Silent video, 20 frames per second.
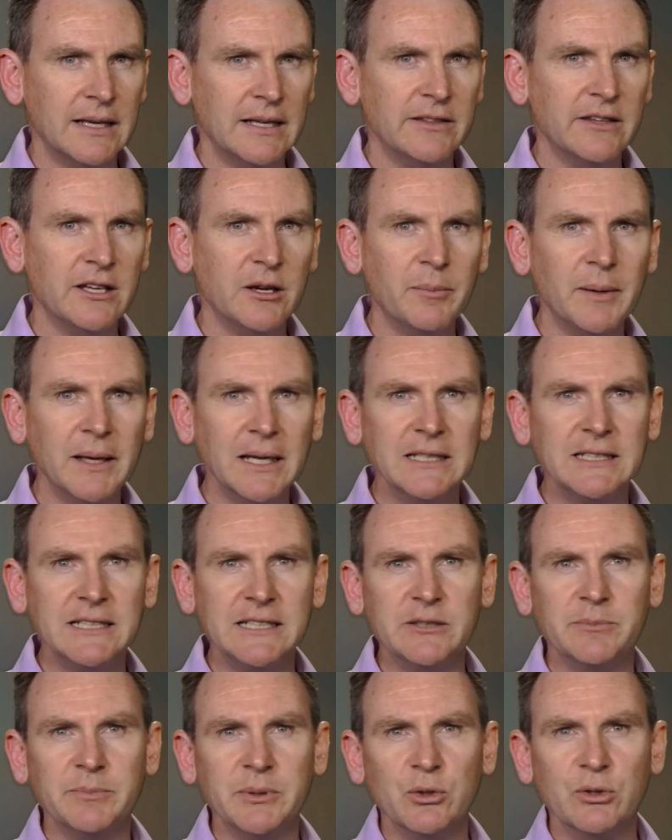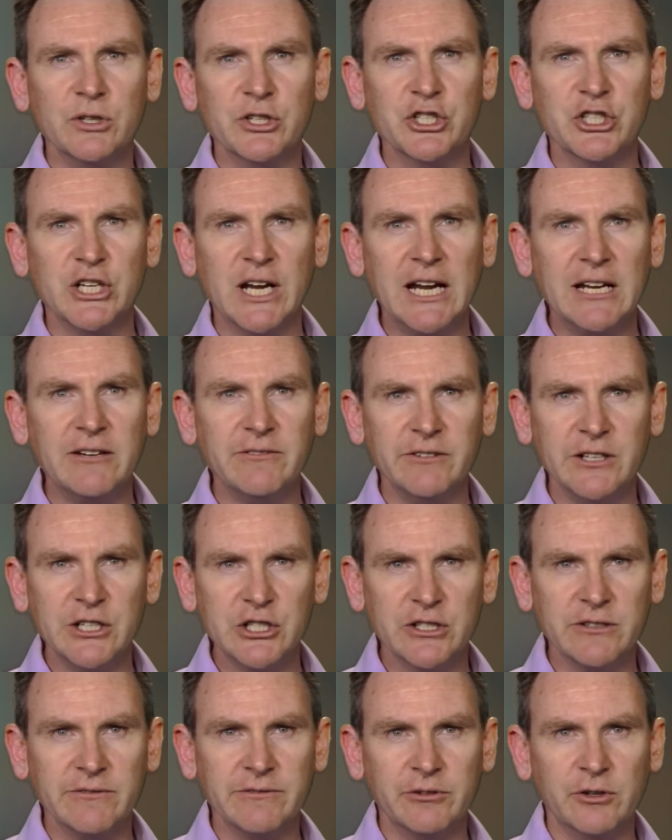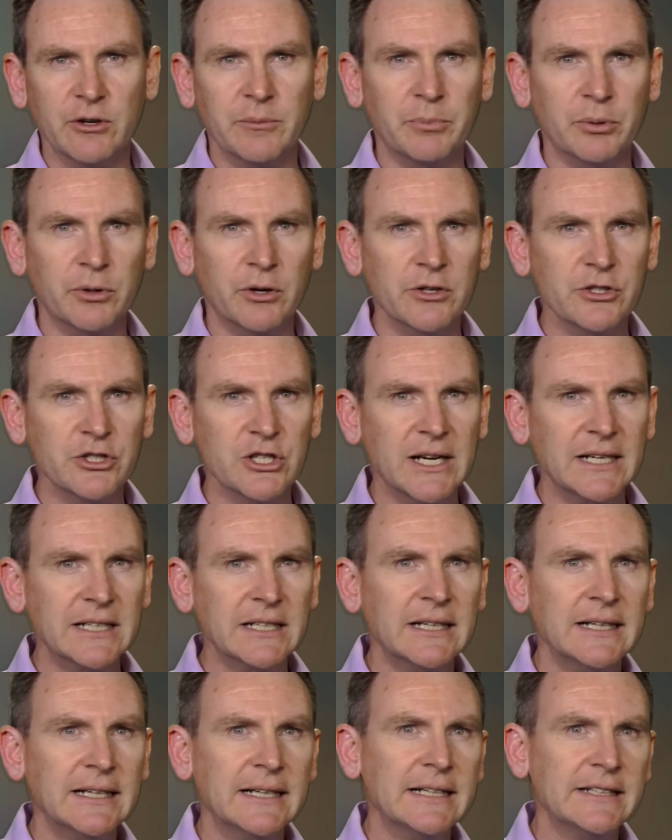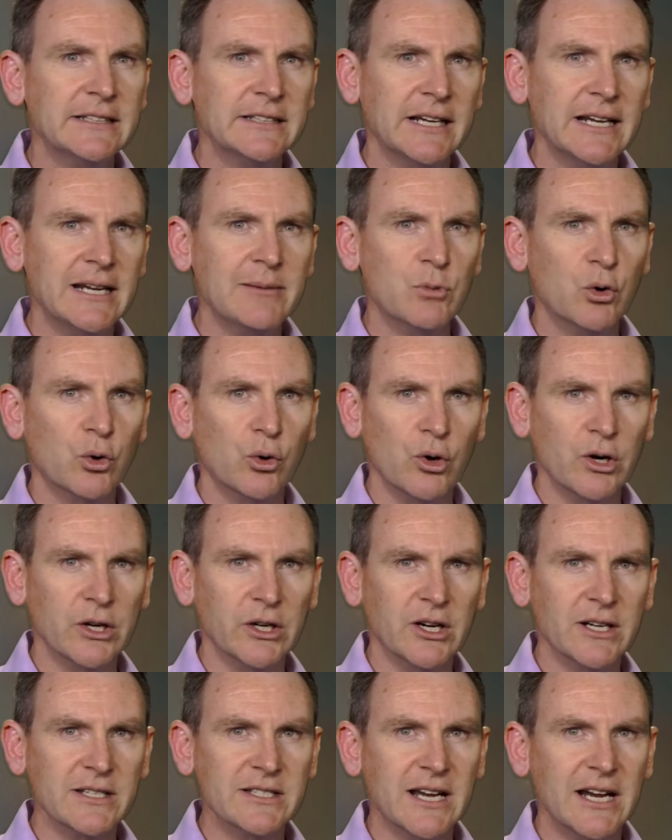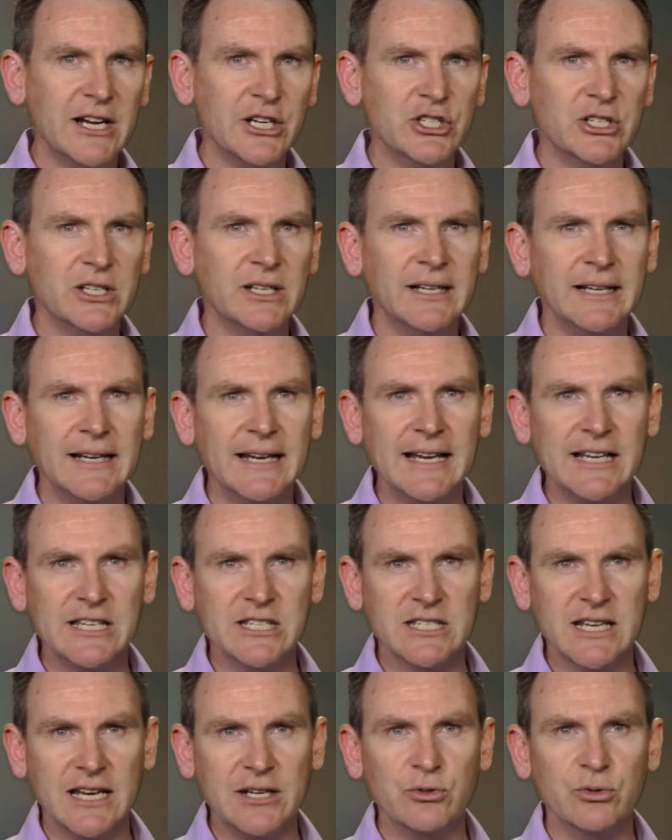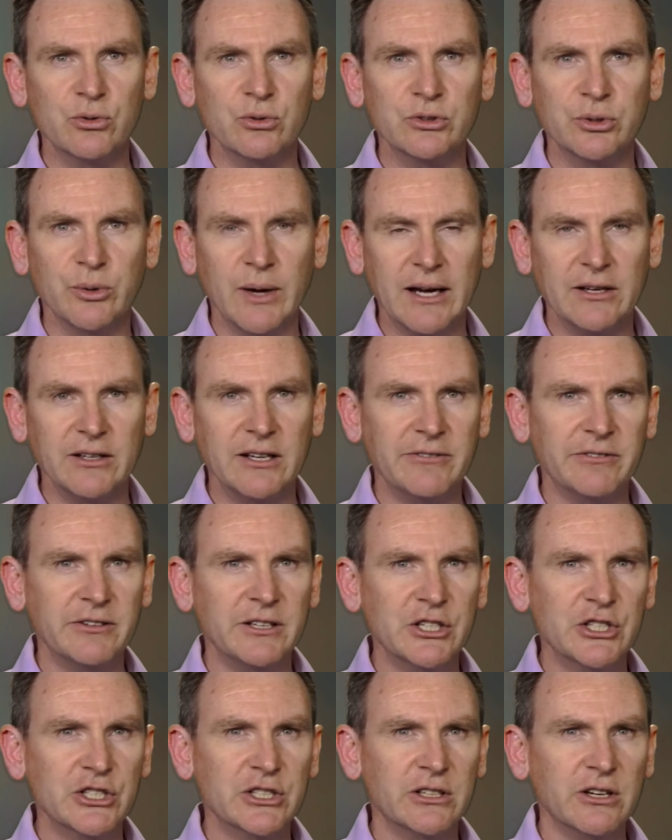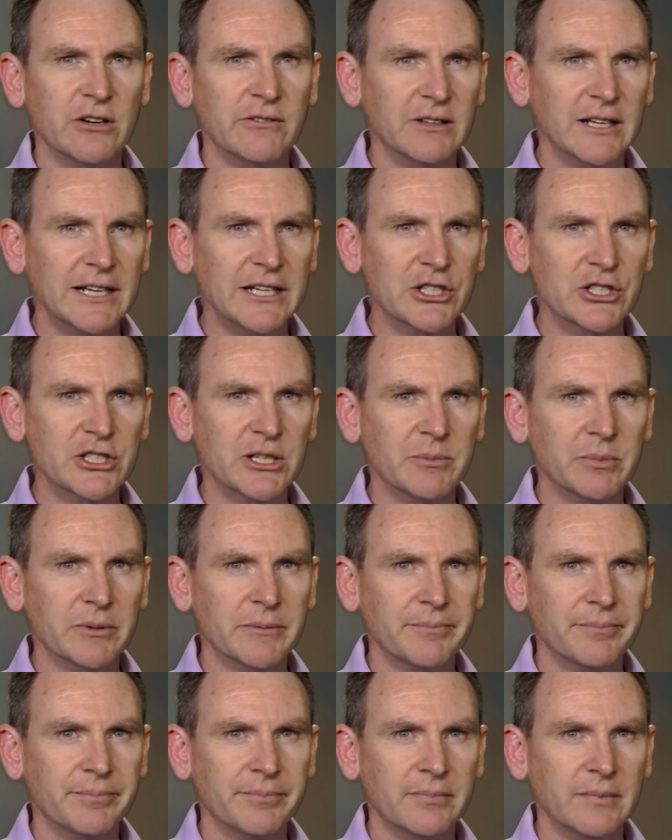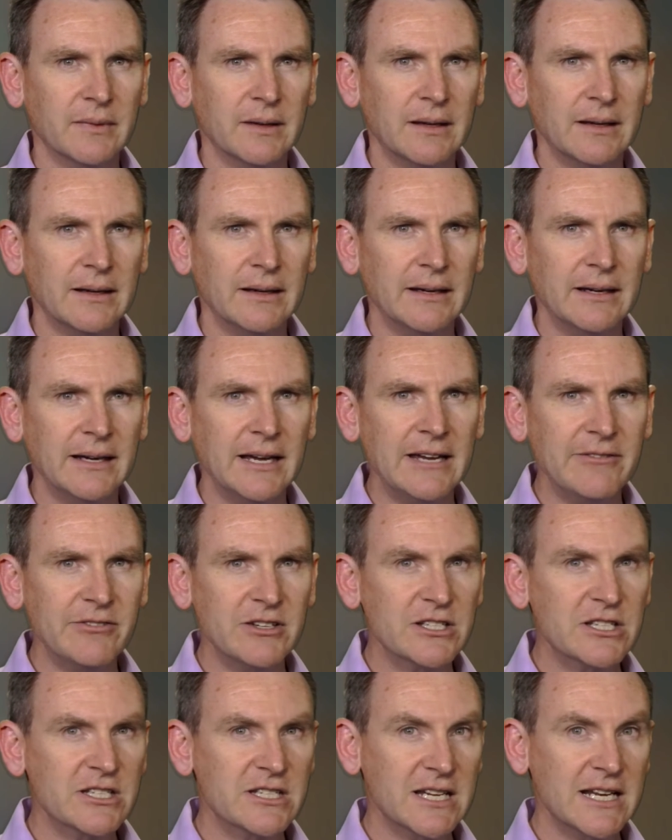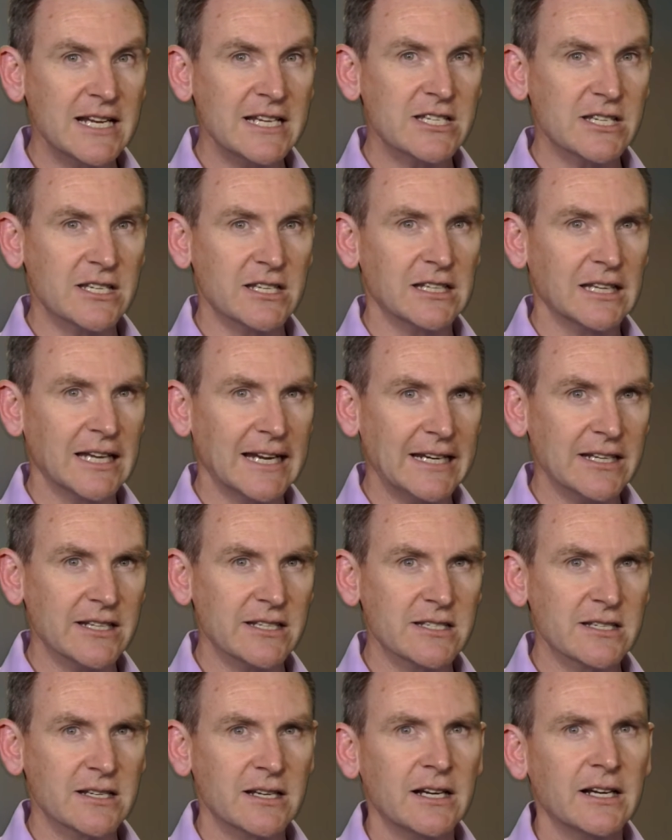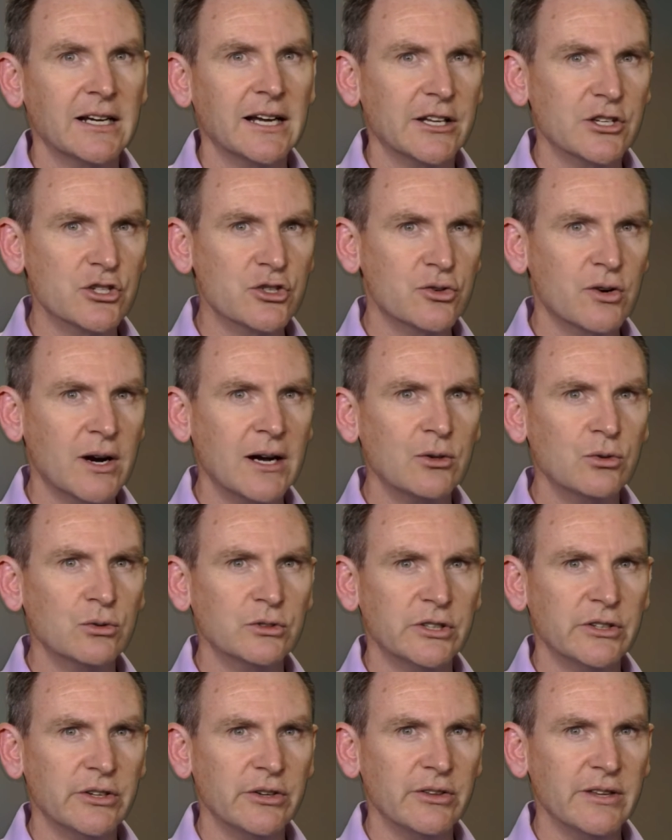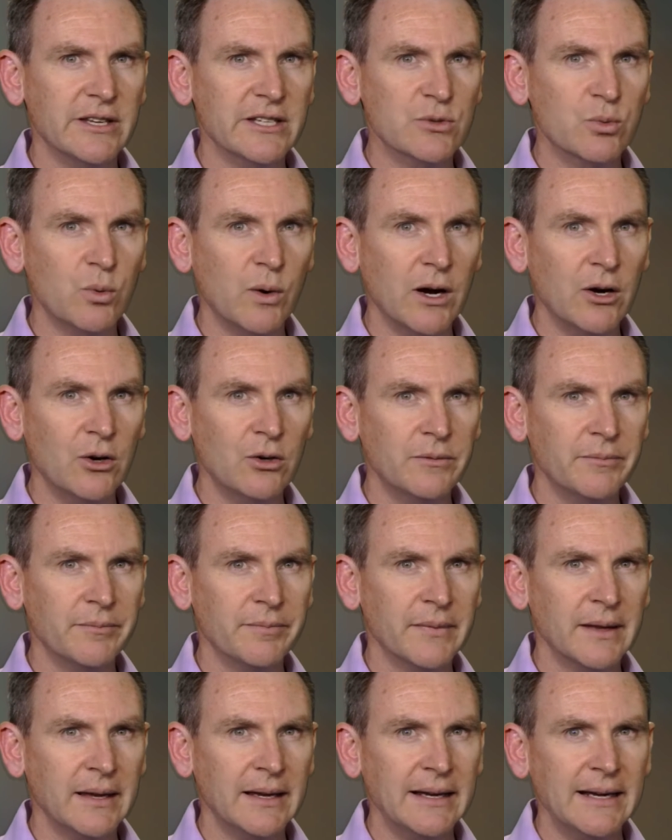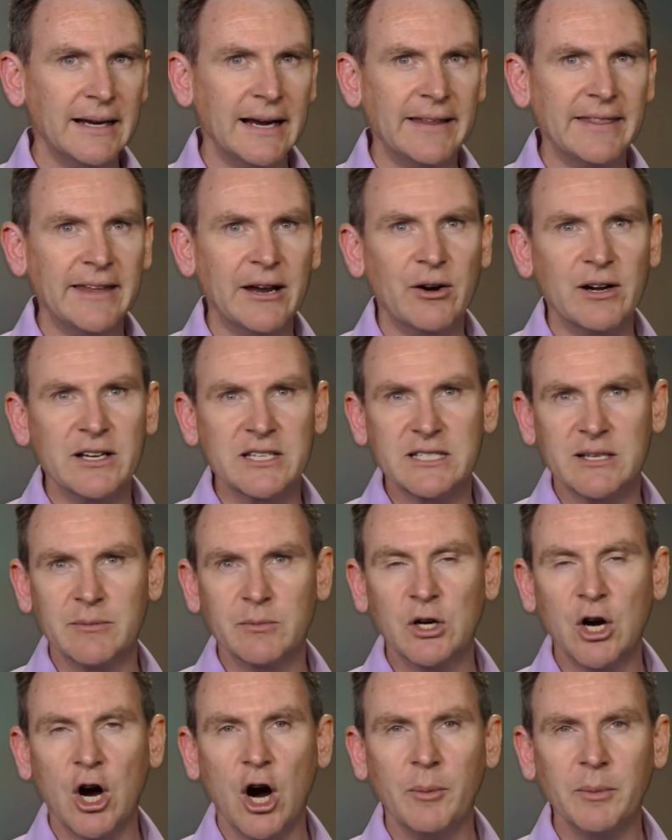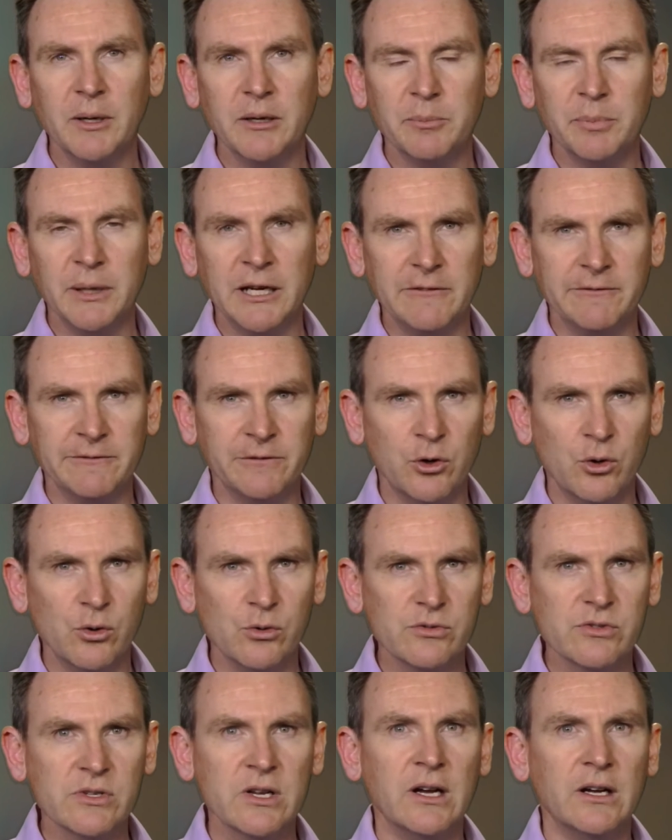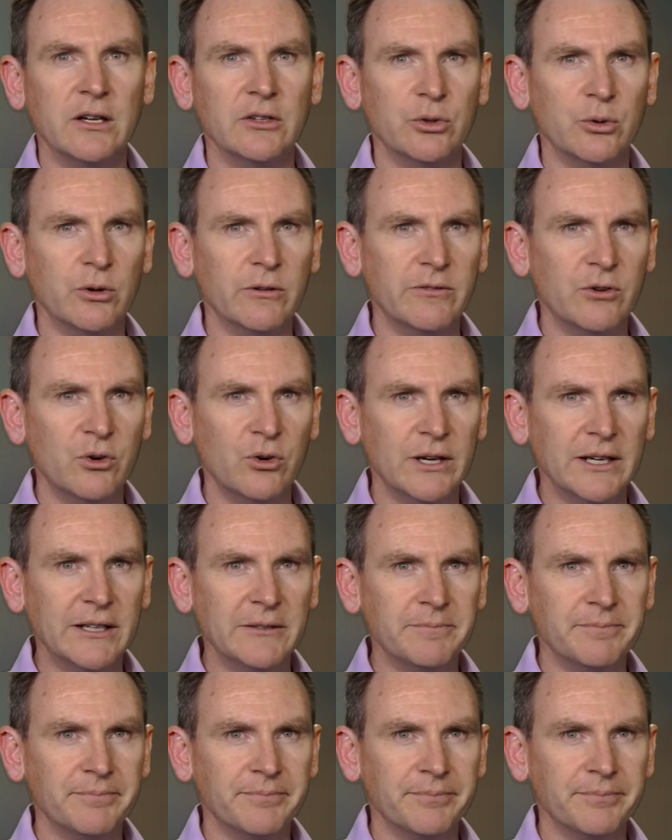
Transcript: The ability to build a shared vision for a project, team or organisation is central to our definition of leadership. Even seasoned leaders can struggle to do this well, and there are some common pitfalls to avoid.